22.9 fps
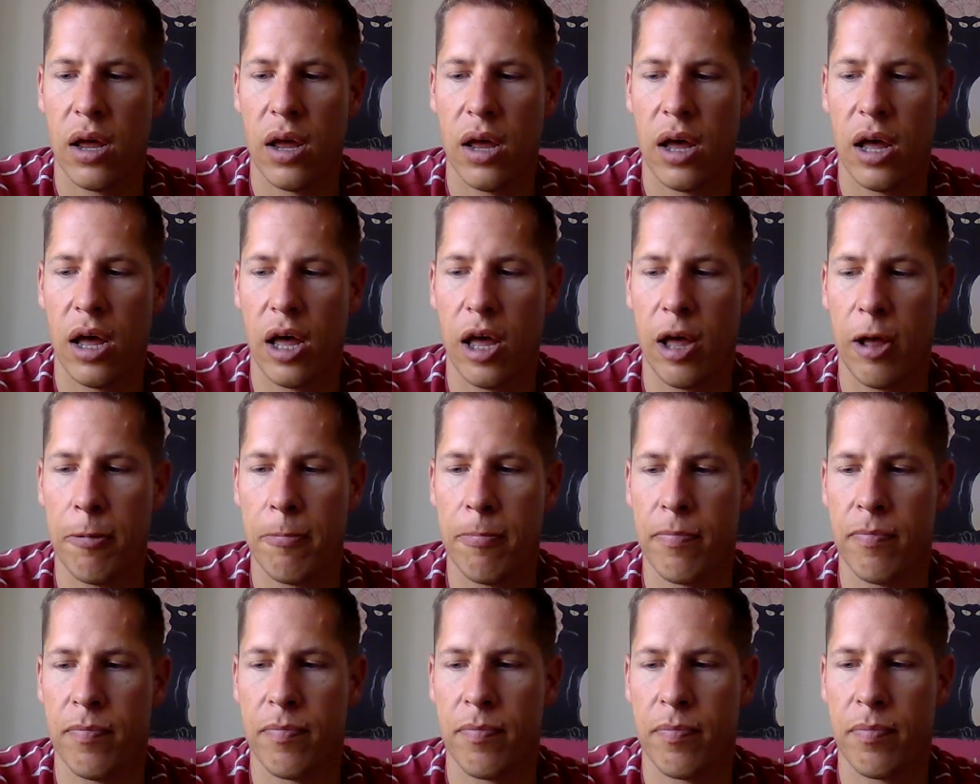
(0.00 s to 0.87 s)

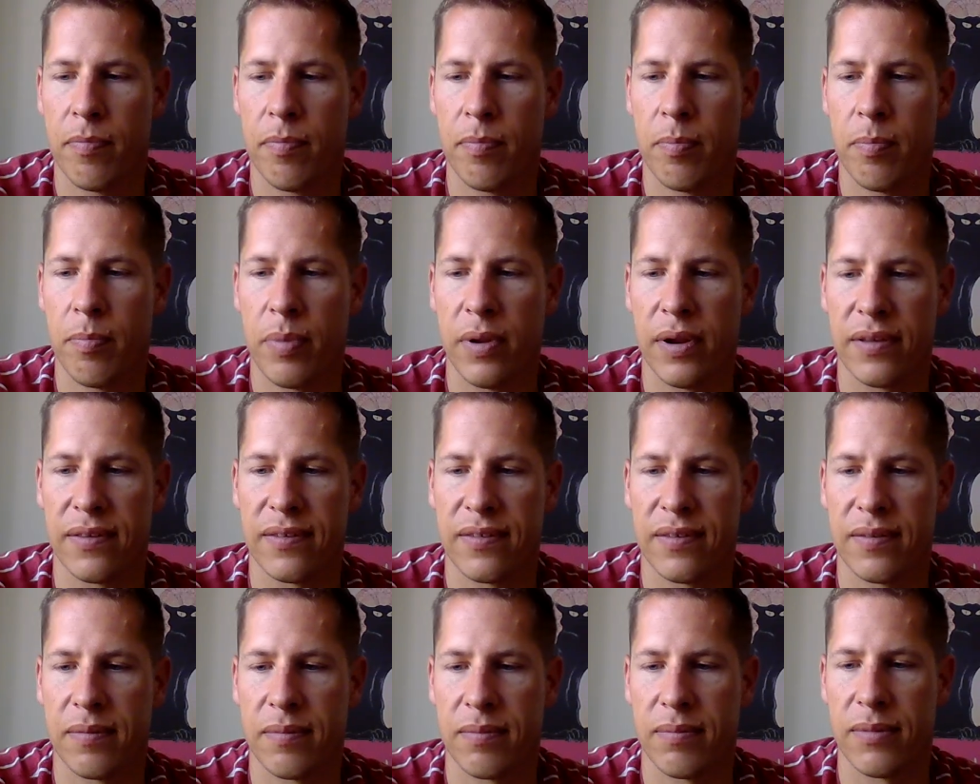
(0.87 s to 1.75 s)
but
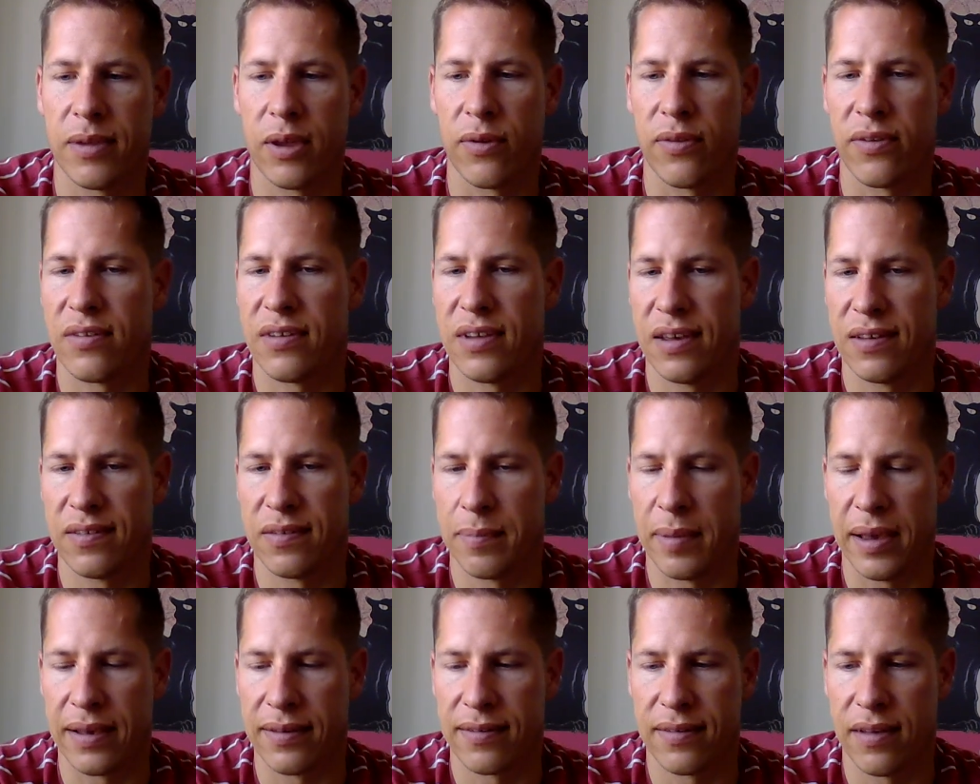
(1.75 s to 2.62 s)
it's the
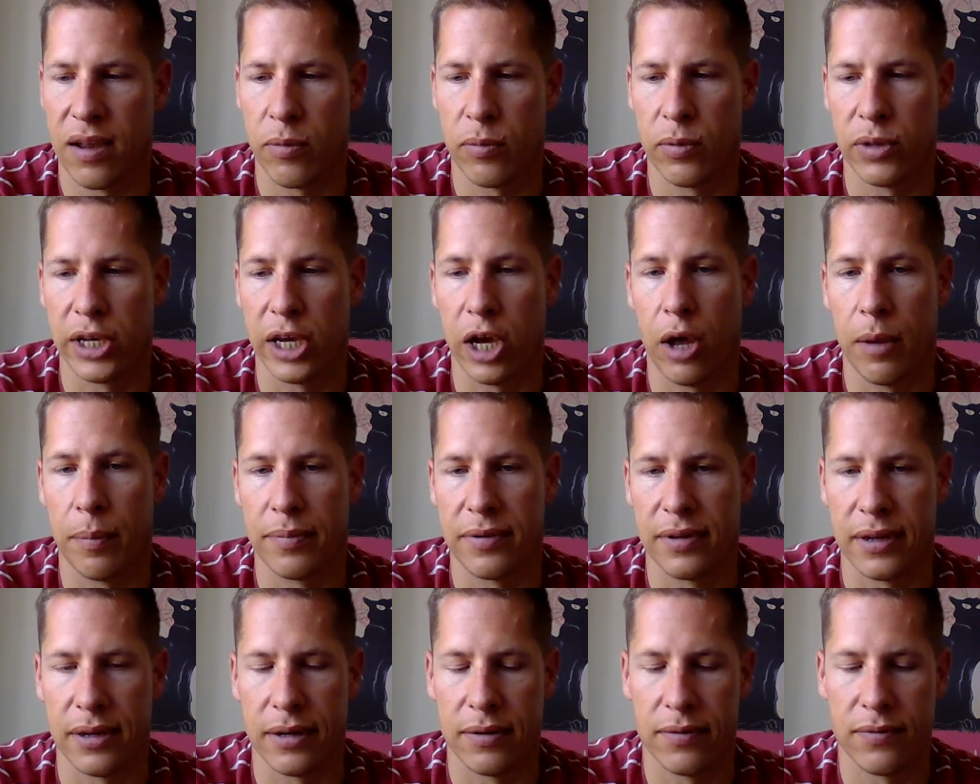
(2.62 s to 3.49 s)
test bank's not really
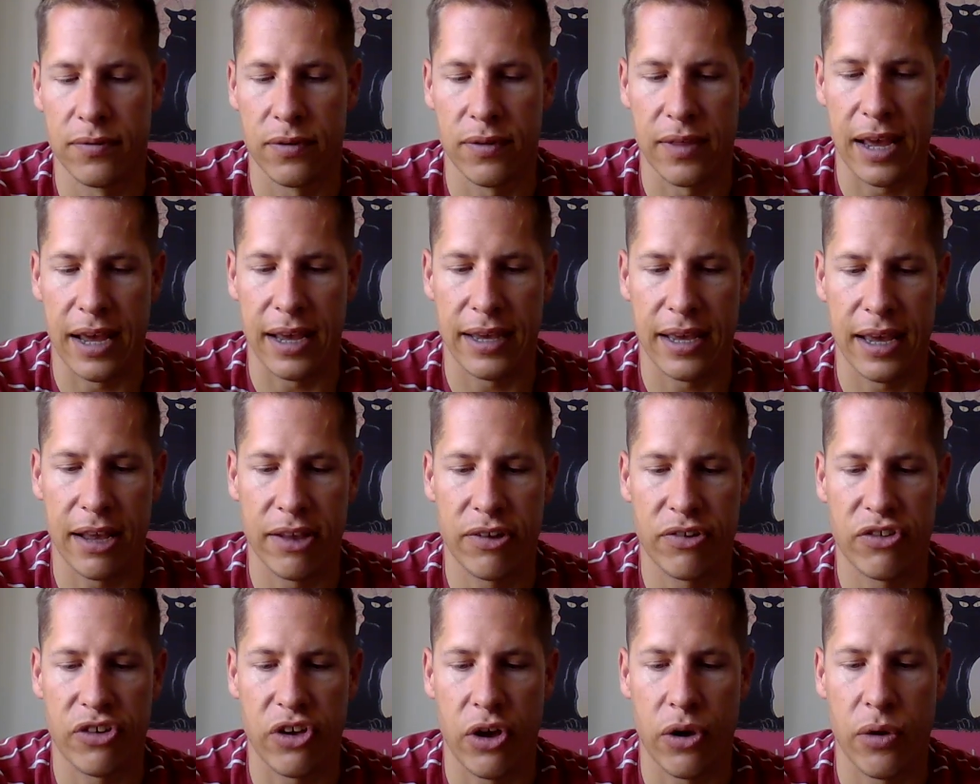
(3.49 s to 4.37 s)
updated for that
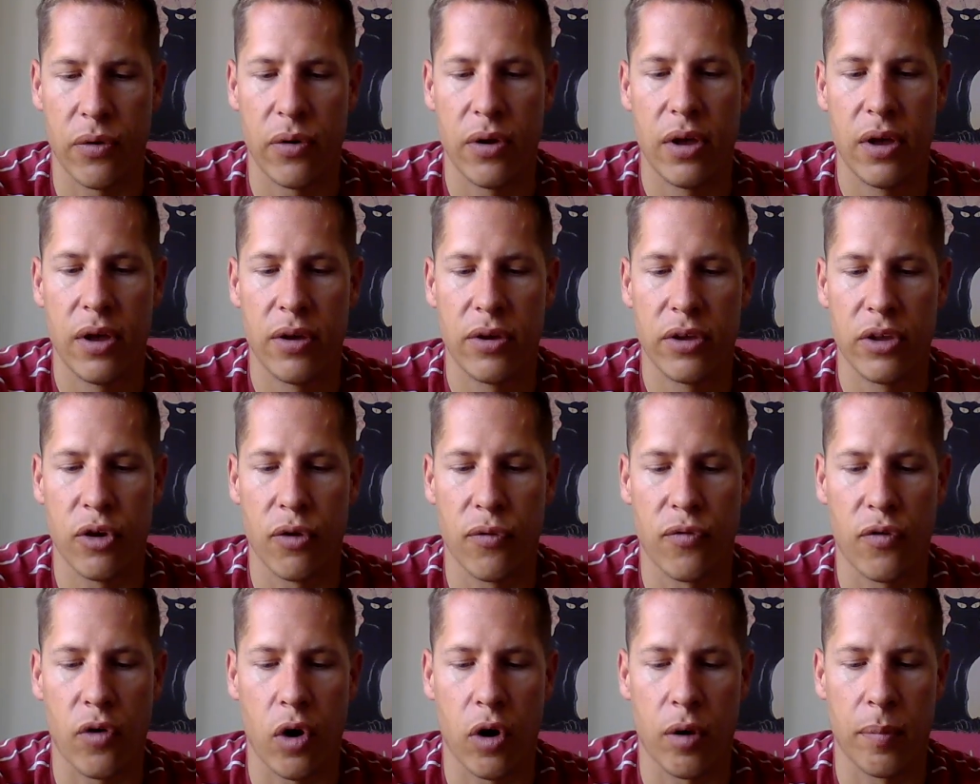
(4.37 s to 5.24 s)
yet. So
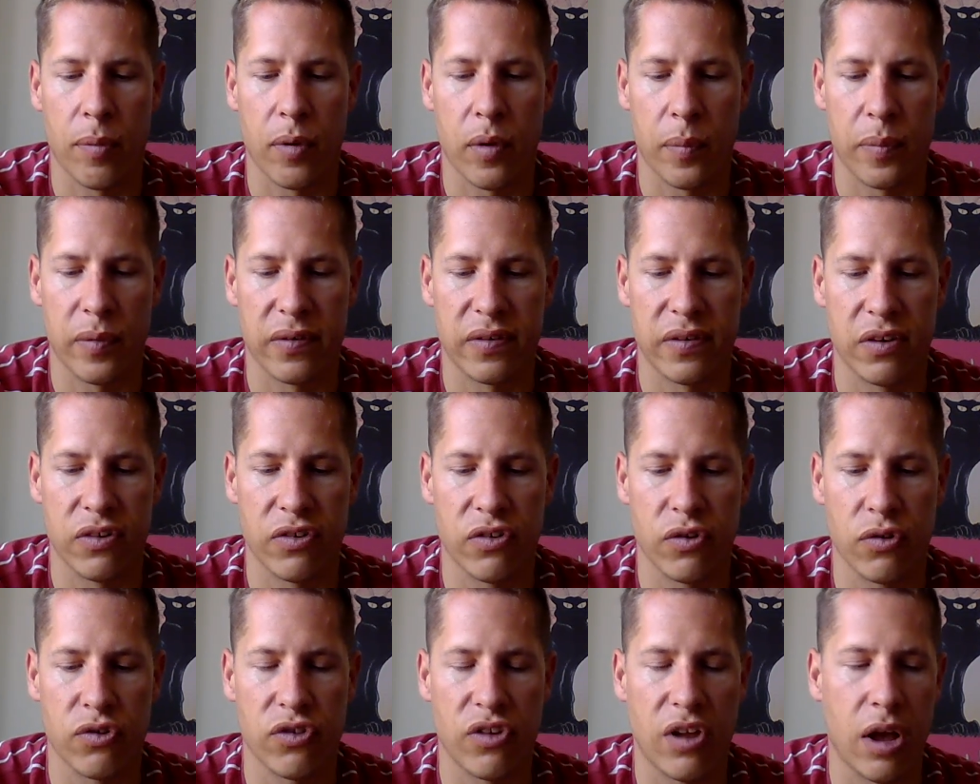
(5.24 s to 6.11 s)
for our
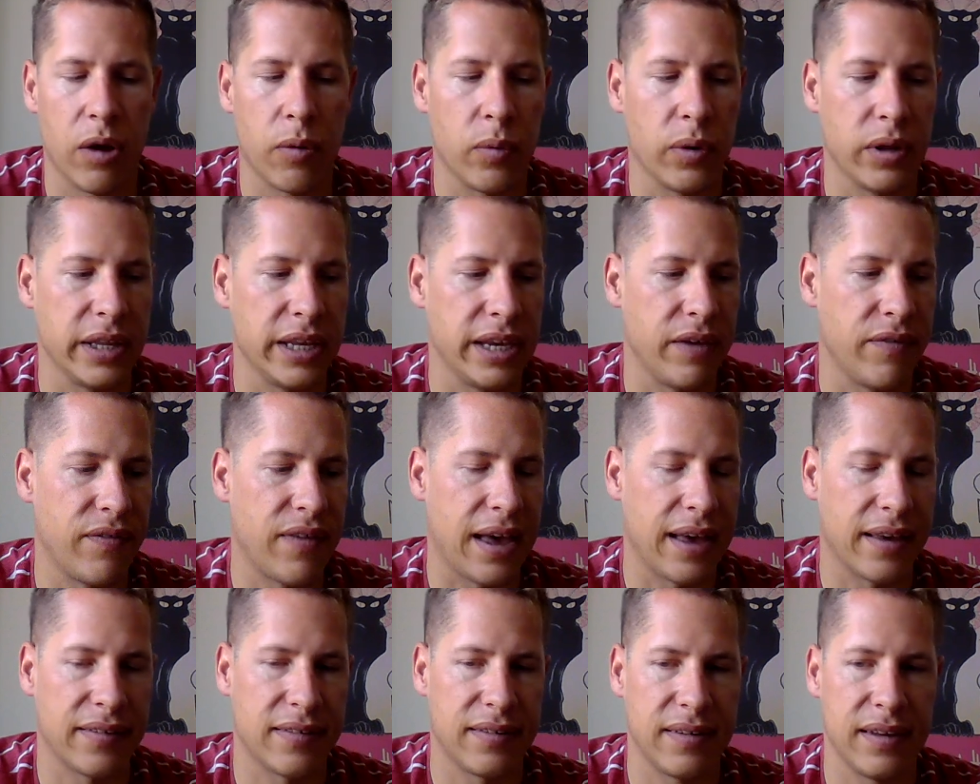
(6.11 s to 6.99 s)
purposes, there's not really a
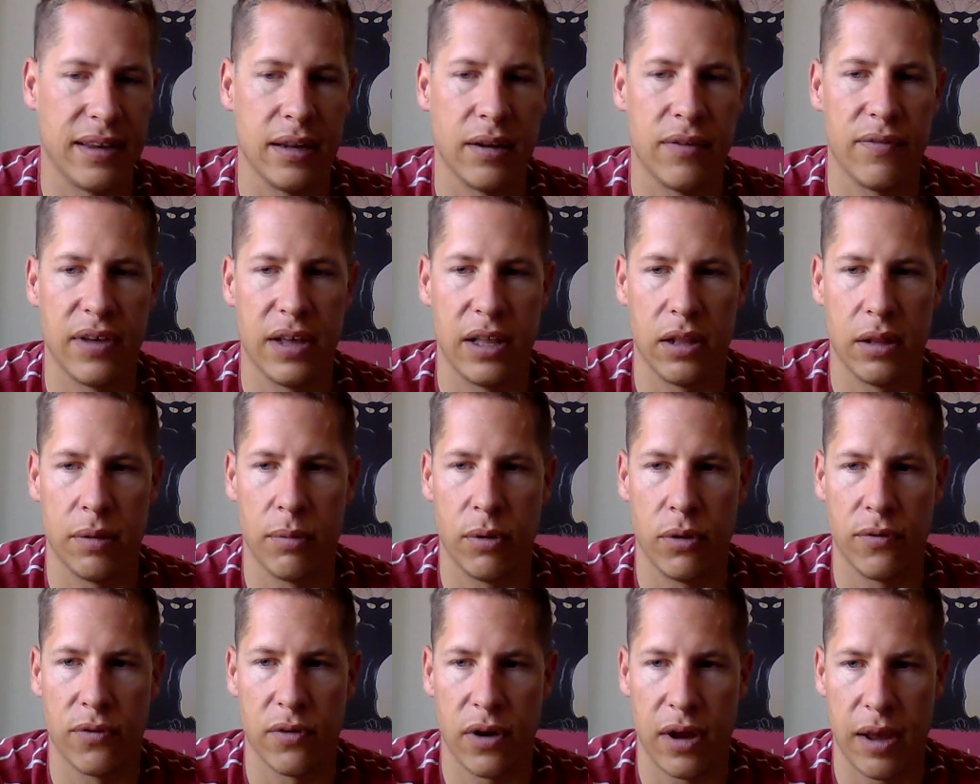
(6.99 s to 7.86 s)
vaccine
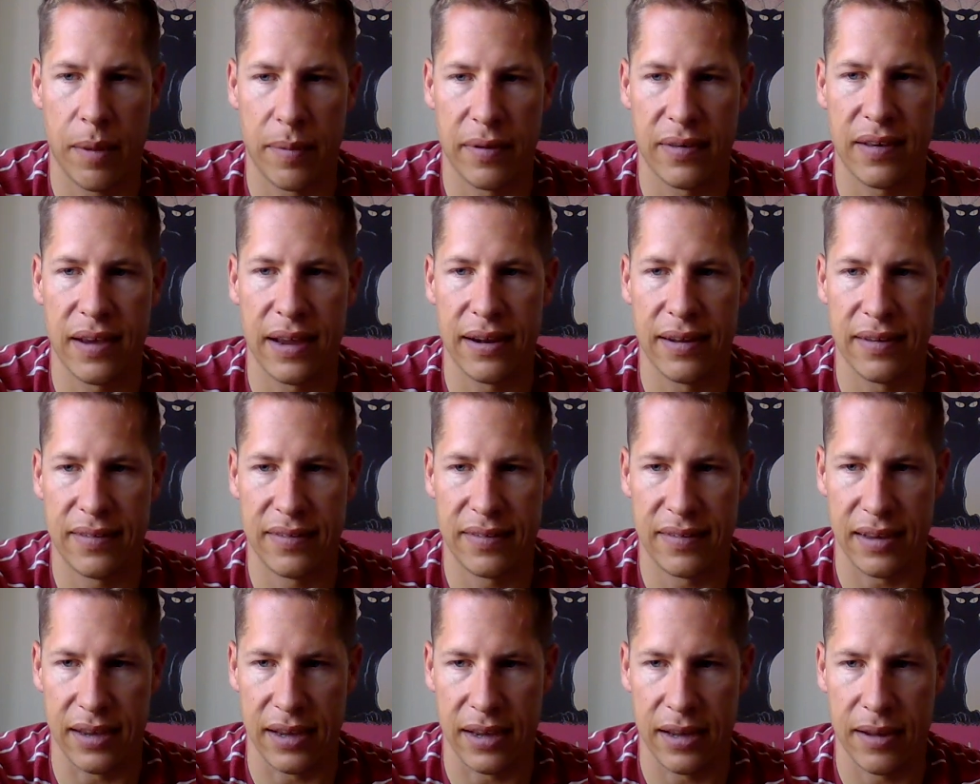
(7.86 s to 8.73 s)
available for hepatitis
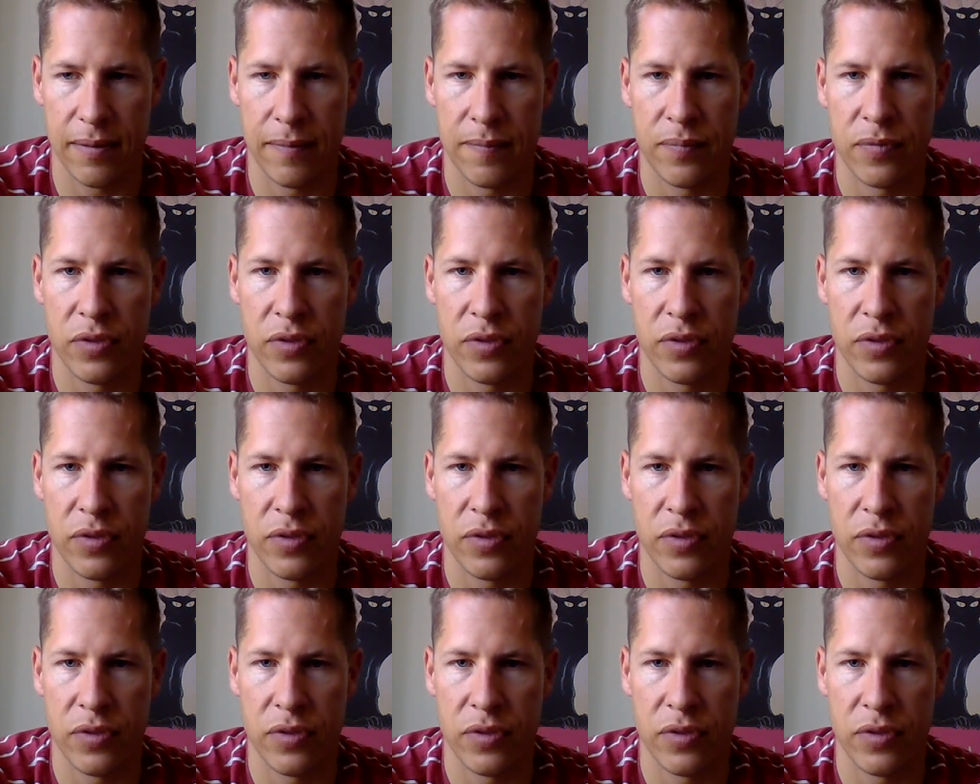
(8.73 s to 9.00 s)
C.